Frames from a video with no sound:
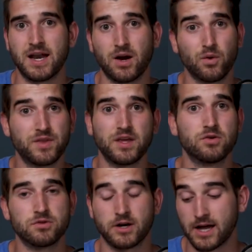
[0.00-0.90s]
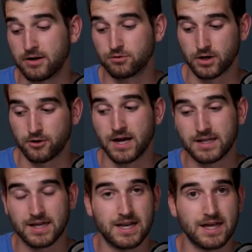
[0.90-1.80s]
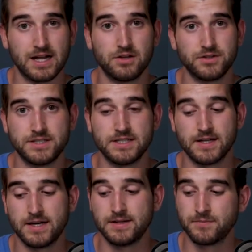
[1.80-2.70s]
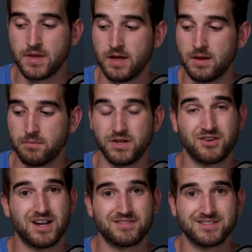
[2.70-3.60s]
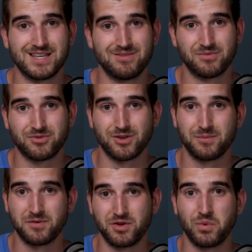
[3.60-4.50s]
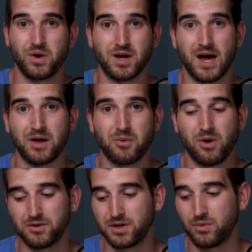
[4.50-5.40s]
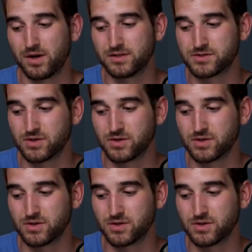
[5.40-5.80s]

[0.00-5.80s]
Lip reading: I don't think you'll regret getting an LED light, but you're gonna have to save up for them if you want a high quality one.